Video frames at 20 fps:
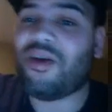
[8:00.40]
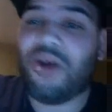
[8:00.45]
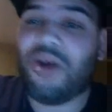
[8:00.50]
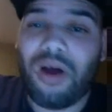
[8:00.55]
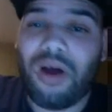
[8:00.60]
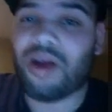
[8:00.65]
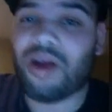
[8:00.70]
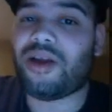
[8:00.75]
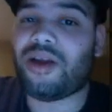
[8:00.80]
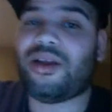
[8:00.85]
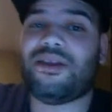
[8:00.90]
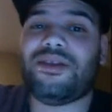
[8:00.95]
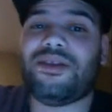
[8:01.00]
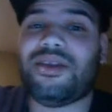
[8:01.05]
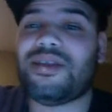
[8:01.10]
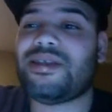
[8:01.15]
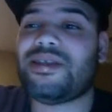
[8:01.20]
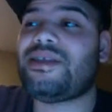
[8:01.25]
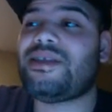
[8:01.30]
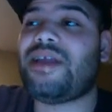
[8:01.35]
hard.
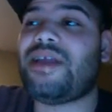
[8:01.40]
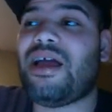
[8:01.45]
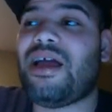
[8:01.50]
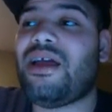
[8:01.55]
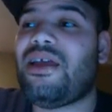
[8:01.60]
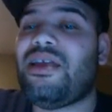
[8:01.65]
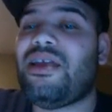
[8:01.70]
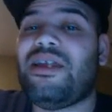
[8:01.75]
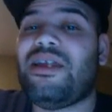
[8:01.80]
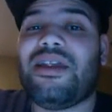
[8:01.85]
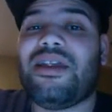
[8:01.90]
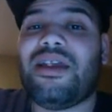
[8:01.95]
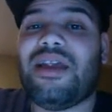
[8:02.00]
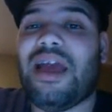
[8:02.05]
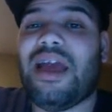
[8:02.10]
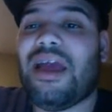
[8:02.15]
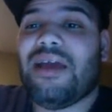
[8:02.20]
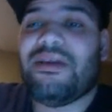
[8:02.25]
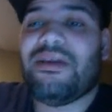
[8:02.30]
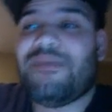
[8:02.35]
This is not
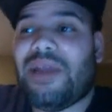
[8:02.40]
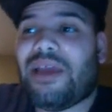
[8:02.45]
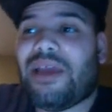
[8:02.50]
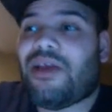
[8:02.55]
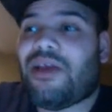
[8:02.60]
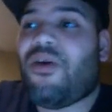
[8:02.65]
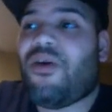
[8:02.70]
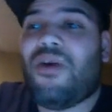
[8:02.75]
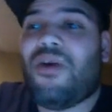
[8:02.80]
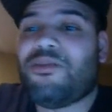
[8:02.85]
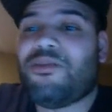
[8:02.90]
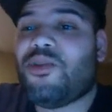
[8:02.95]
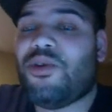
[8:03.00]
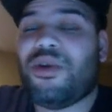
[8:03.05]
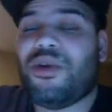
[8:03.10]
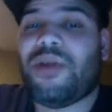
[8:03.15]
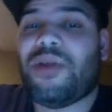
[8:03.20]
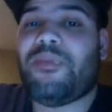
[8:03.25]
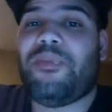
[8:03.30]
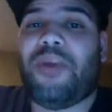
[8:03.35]
like, oh, I'm
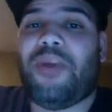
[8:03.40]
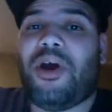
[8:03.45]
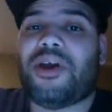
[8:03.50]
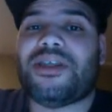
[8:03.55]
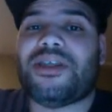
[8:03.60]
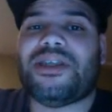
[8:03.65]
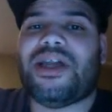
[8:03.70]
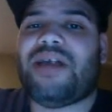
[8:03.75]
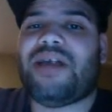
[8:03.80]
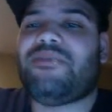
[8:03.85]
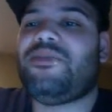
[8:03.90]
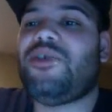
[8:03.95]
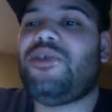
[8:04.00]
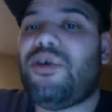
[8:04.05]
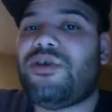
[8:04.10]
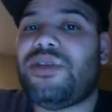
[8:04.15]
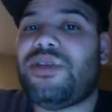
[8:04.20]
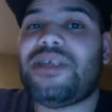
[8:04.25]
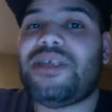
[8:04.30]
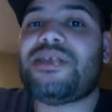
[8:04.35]
doing it part time.
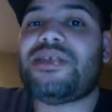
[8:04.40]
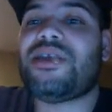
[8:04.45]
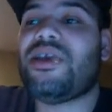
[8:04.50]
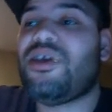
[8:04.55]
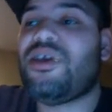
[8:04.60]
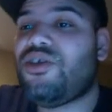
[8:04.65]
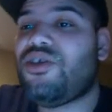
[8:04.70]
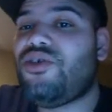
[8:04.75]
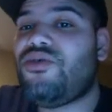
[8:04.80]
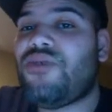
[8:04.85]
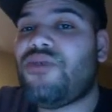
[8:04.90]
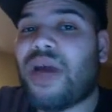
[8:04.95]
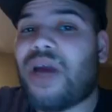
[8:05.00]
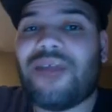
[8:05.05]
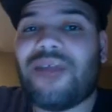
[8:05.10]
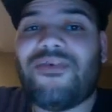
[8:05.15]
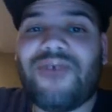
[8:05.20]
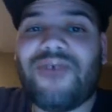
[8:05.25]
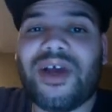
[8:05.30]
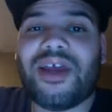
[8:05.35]
No, this you
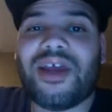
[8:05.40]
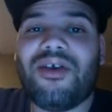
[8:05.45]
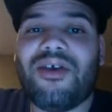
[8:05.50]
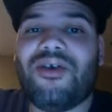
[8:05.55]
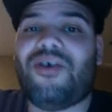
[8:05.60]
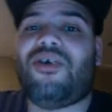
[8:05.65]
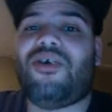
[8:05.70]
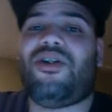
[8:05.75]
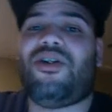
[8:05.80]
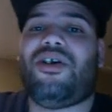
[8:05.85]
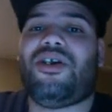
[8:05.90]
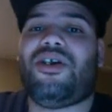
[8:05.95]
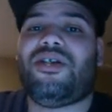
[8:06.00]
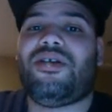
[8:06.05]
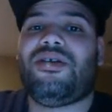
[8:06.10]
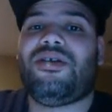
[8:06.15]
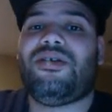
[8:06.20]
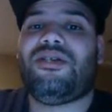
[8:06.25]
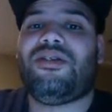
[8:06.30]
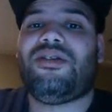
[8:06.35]
gotta fucking go hard.
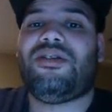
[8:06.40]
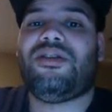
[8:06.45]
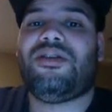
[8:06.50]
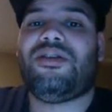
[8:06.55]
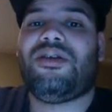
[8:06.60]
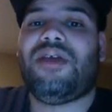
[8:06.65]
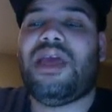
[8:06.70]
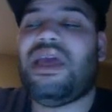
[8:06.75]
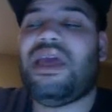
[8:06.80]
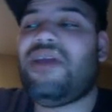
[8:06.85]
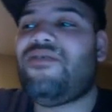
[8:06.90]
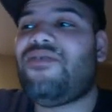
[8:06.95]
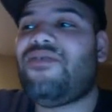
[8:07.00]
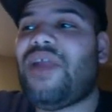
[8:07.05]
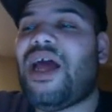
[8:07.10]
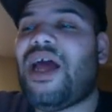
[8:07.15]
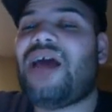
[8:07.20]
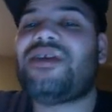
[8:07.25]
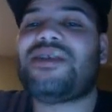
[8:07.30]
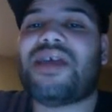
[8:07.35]
If
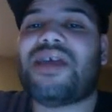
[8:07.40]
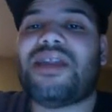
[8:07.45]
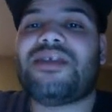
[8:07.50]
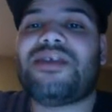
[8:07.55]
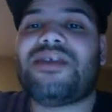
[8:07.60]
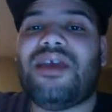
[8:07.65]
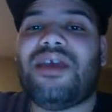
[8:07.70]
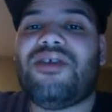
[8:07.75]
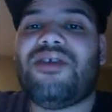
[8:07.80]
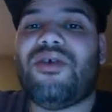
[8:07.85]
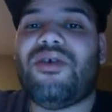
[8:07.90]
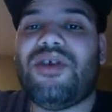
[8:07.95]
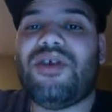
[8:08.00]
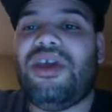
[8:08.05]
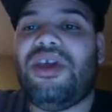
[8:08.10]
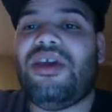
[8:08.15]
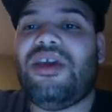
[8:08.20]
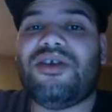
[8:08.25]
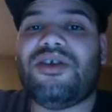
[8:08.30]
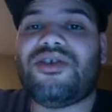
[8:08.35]
not, it's gonna take you a
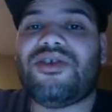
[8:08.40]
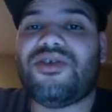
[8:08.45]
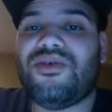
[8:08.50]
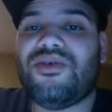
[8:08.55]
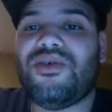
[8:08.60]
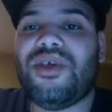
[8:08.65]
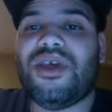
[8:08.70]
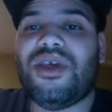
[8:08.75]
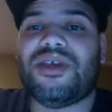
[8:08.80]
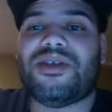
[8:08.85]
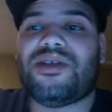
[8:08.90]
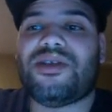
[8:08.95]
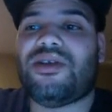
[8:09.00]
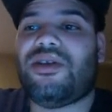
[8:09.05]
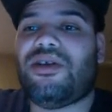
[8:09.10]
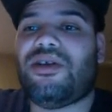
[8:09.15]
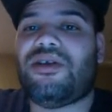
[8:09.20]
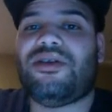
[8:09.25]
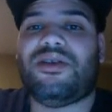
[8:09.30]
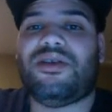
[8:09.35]
year, two years to
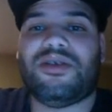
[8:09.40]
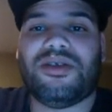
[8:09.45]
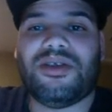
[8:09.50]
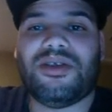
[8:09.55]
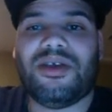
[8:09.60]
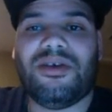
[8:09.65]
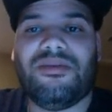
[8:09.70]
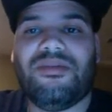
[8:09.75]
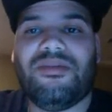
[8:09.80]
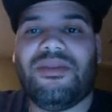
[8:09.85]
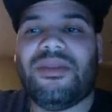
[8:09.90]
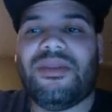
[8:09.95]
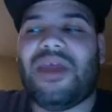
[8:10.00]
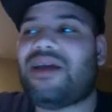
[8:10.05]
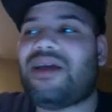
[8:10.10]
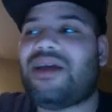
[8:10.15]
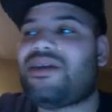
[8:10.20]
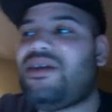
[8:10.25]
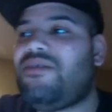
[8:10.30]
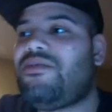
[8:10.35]
learn this shit.
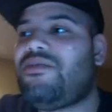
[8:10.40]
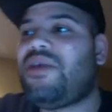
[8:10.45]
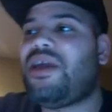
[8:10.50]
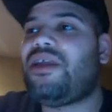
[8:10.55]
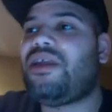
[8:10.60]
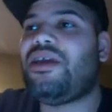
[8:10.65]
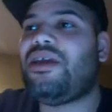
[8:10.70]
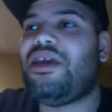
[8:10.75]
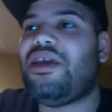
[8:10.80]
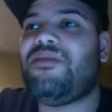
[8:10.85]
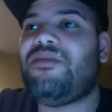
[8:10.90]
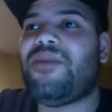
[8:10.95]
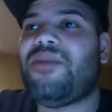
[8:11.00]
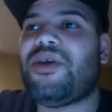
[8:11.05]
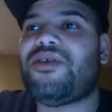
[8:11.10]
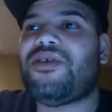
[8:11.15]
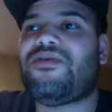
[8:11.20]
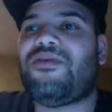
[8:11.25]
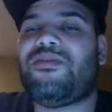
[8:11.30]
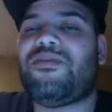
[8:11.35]
I keep getting
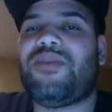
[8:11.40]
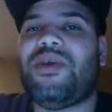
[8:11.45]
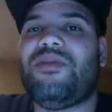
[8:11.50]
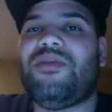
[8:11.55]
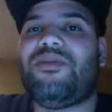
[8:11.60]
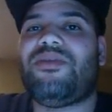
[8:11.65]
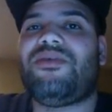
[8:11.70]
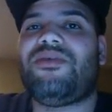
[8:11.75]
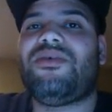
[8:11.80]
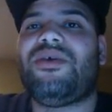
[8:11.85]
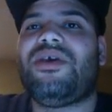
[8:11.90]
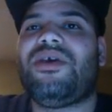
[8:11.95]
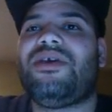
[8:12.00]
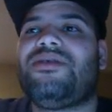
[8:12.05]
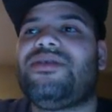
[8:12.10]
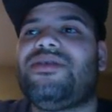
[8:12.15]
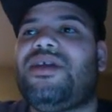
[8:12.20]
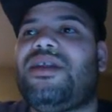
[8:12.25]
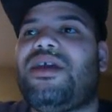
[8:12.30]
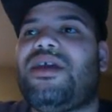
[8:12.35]
emails from people
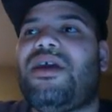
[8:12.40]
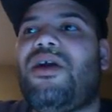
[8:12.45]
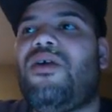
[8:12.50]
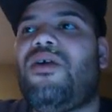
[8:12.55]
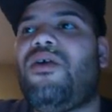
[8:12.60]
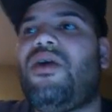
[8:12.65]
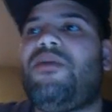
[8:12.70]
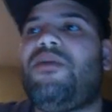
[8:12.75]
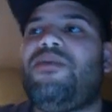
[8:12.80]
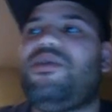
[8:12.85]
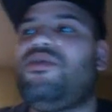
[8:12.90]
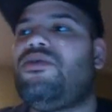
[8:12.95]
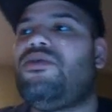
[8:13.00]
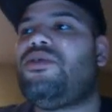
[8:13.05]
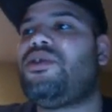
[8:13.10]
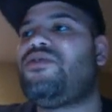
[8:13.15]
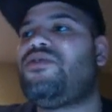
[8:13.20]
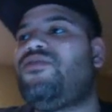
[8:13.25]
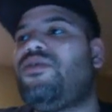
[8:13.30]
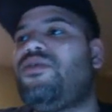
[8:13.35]
that like, oh, I've been doing
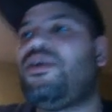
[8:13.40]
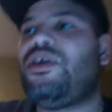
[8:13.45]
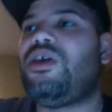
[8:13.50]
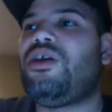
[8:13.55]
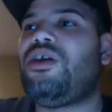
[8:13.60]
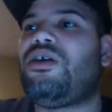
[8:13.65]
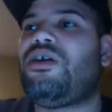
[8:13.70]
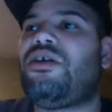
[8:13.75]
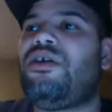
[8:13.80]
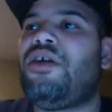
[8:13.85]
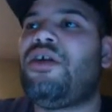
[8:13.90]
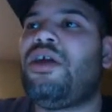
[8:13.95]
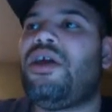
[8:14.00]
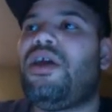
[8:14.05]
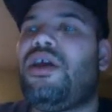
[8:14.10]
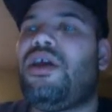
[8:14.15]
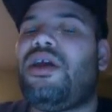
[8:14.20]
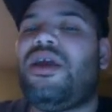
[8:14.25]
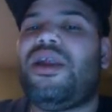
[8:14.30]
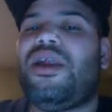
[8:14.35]
this for a year
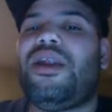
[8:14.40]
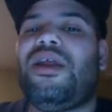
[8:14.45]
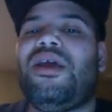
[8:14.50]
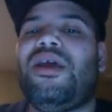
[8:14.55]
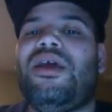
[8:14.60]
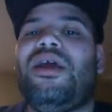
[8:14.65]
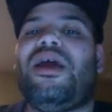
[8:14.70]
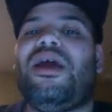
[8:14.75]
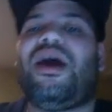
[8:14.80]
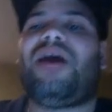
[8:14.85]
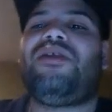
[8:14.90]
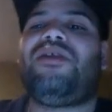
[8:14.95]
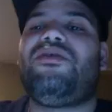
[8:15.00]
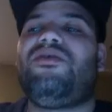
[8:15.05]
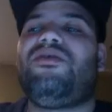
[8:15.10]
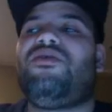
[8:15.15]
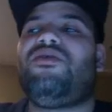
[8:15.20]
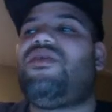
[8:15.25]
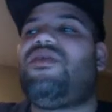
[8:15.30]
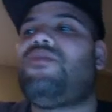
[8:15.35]
and I don't
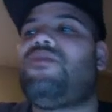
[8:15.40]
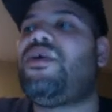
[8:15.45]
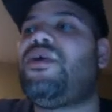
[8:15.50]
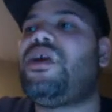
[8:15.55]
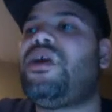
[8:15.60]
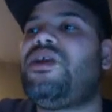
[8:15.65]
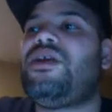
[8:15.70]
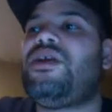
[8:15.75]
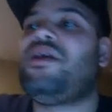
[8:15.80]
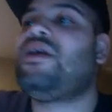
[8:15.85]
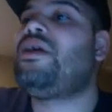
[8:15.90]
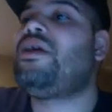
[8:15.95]
know if I'm ready.